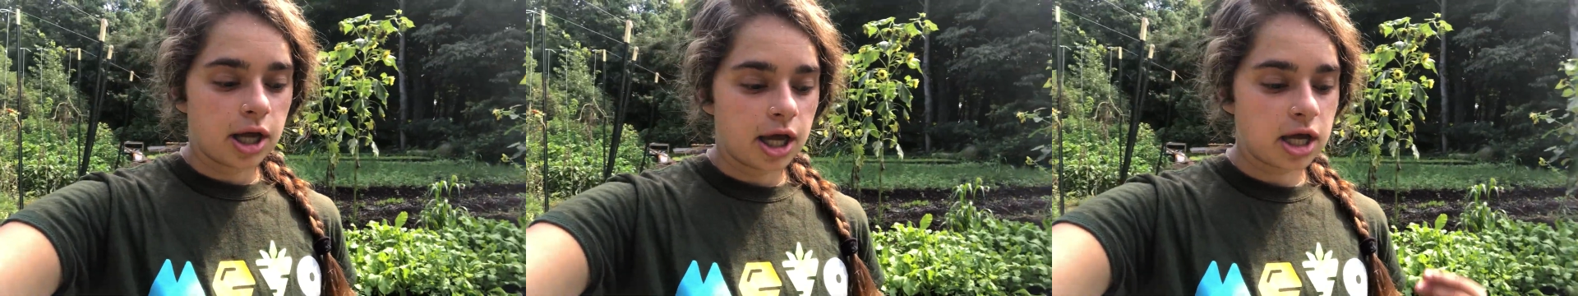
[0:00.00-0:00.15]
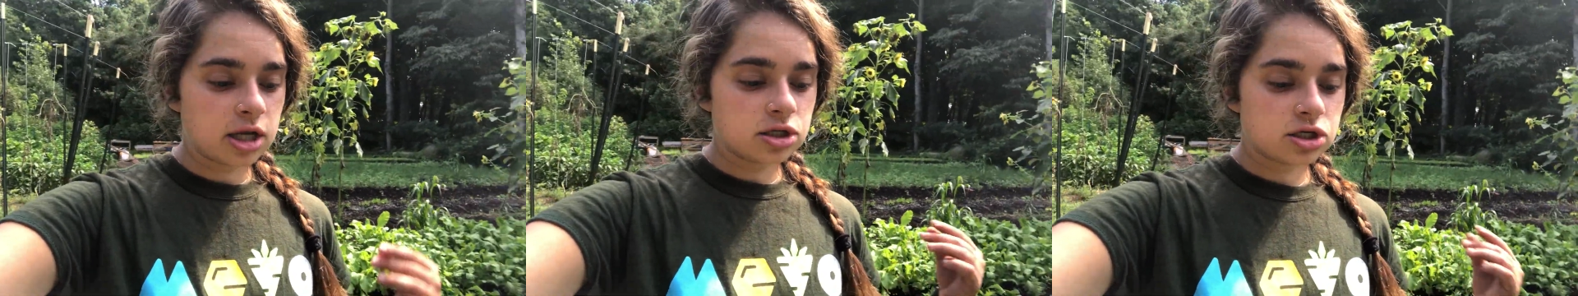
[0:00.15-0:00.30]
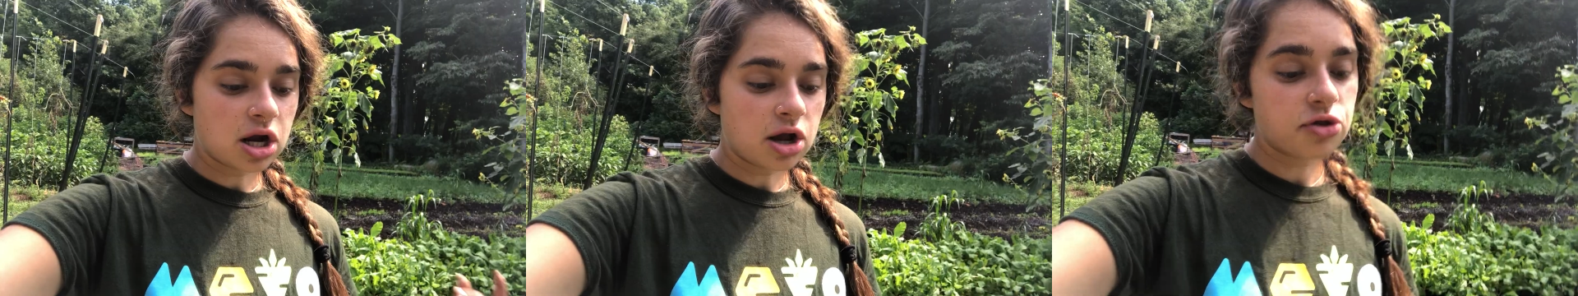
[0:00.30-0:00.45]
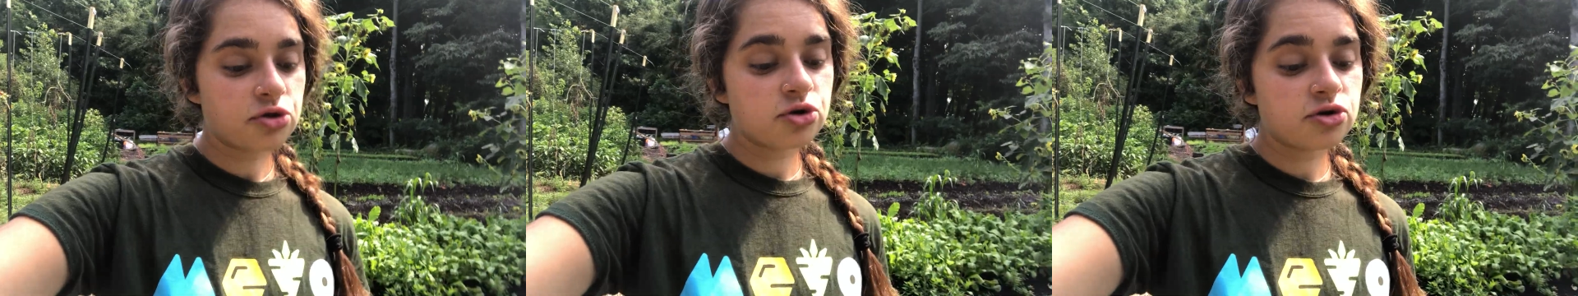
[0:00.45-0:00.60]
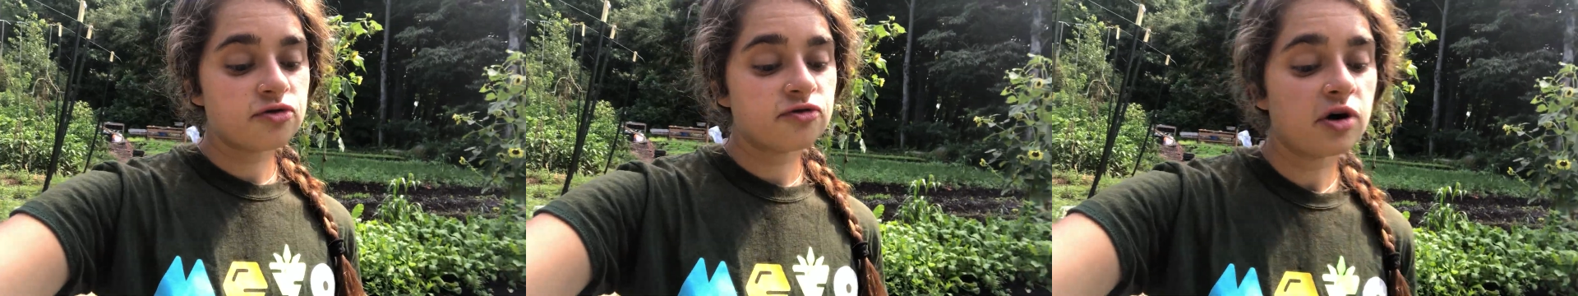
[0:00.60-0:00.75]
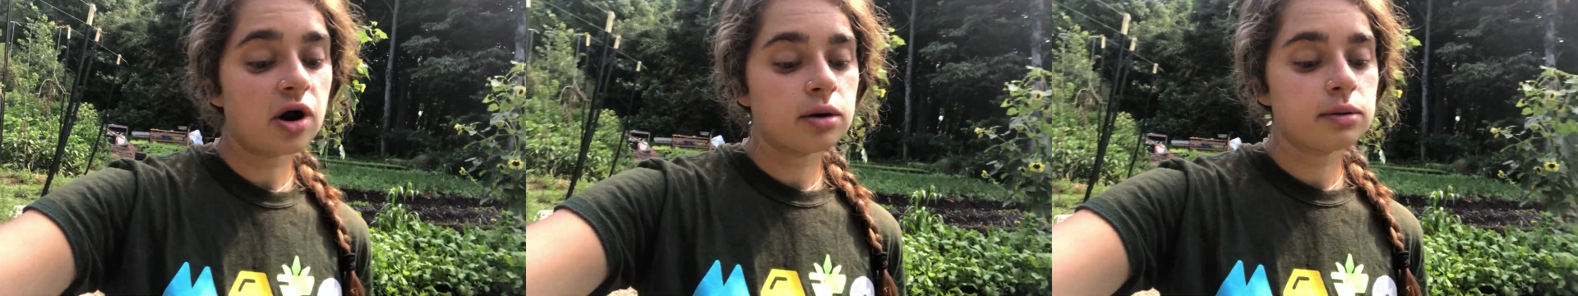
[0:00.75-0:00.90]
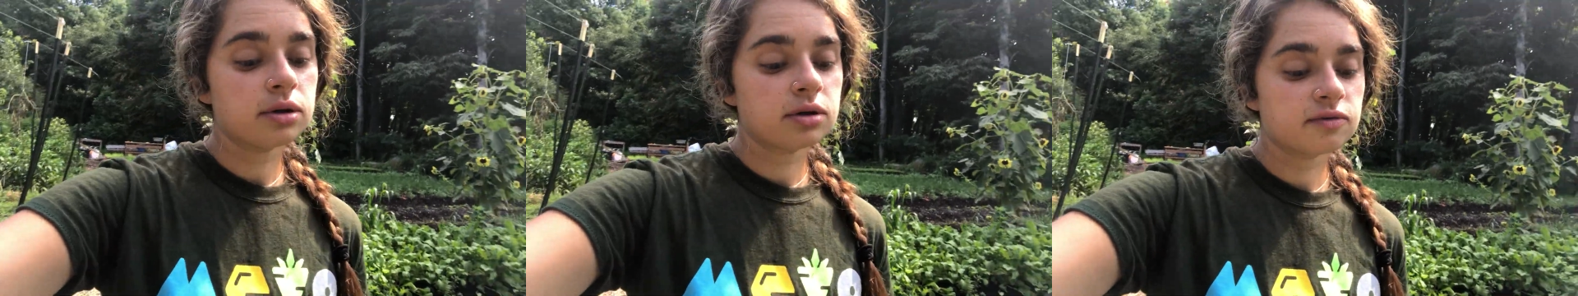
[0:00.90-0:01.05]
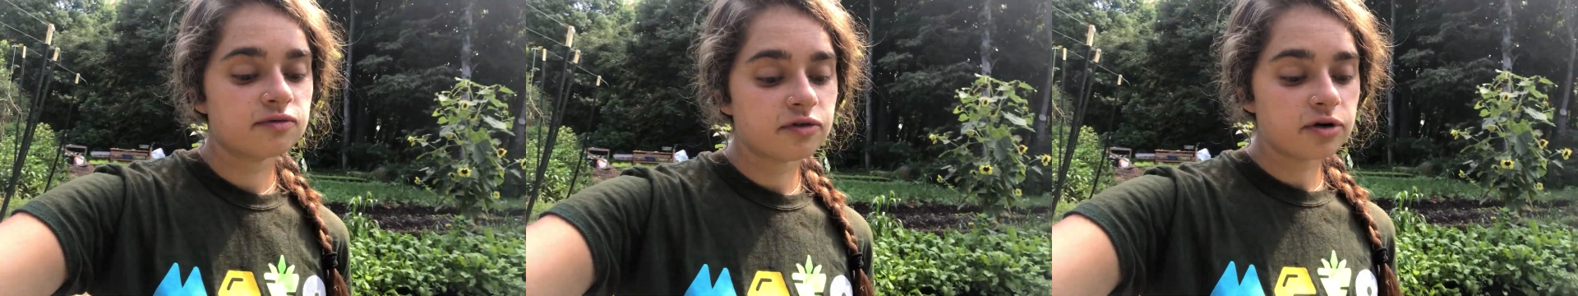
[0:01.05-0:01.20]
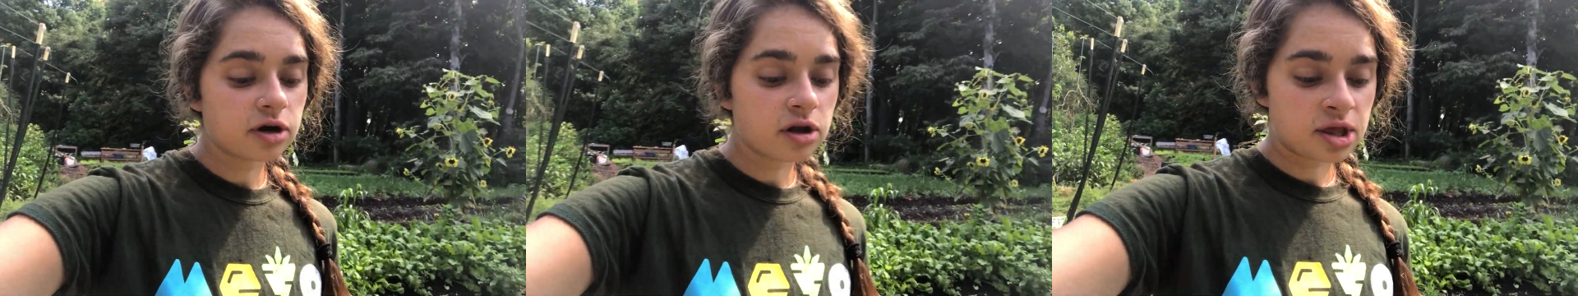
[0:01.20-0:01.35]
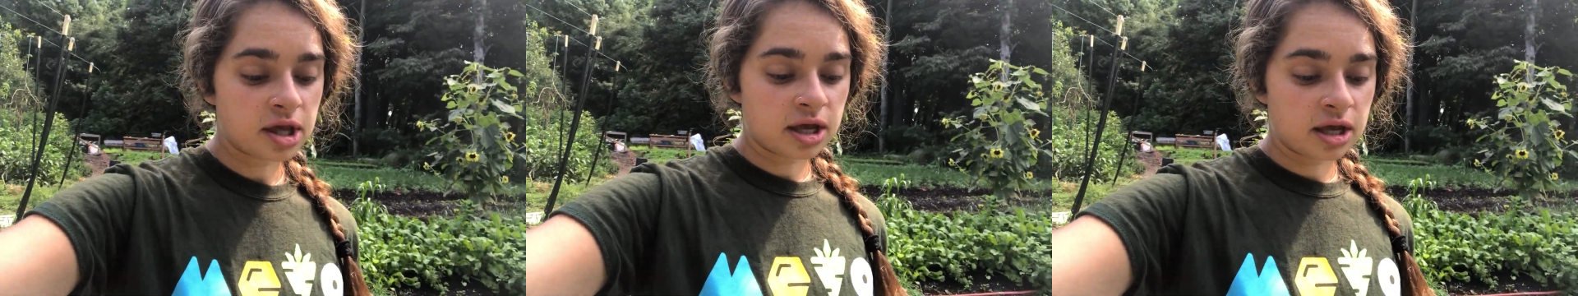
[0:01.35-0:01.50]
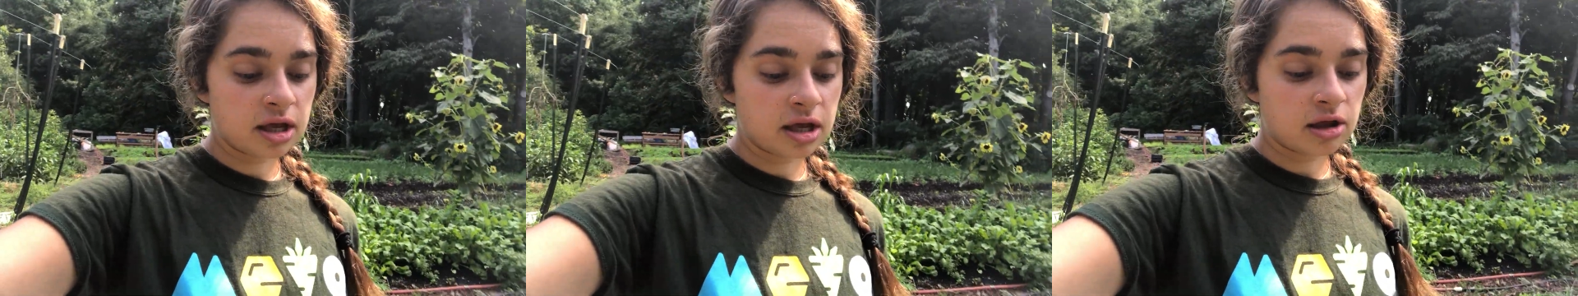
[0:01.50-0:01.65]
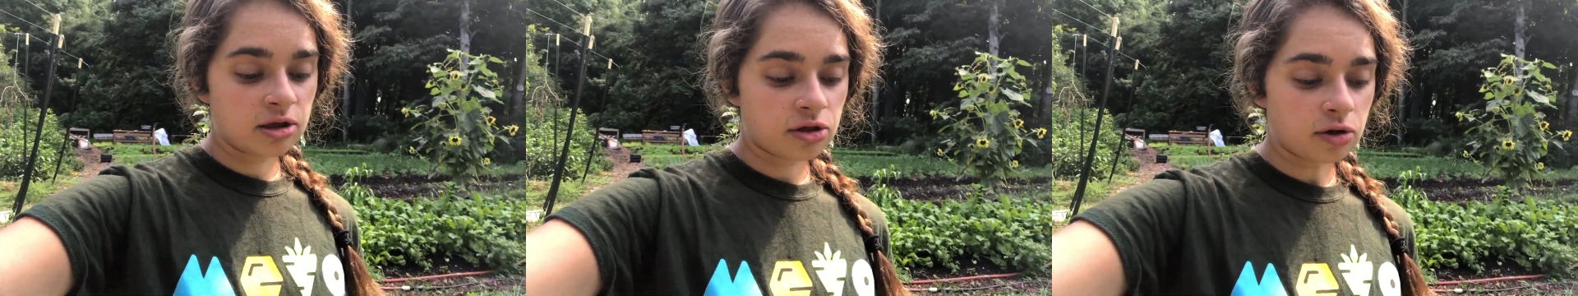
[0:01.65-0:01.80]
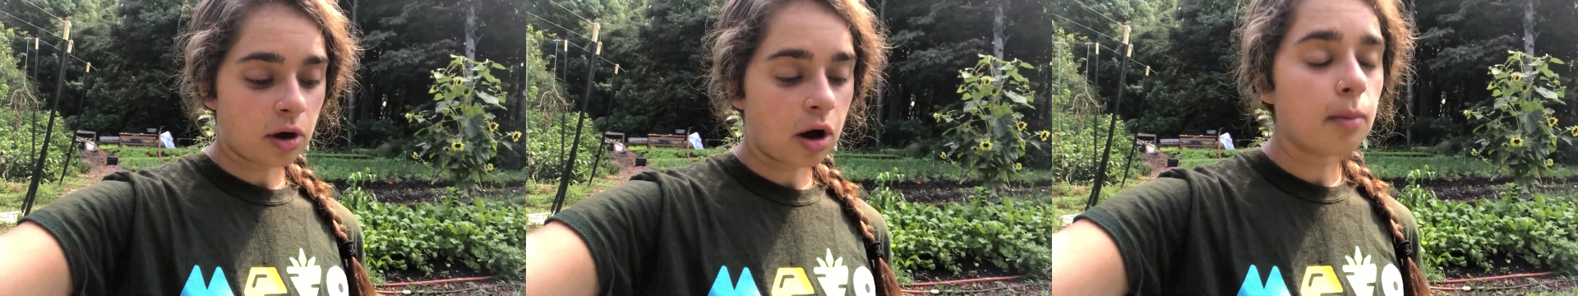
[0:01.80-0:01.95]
industrial farming versus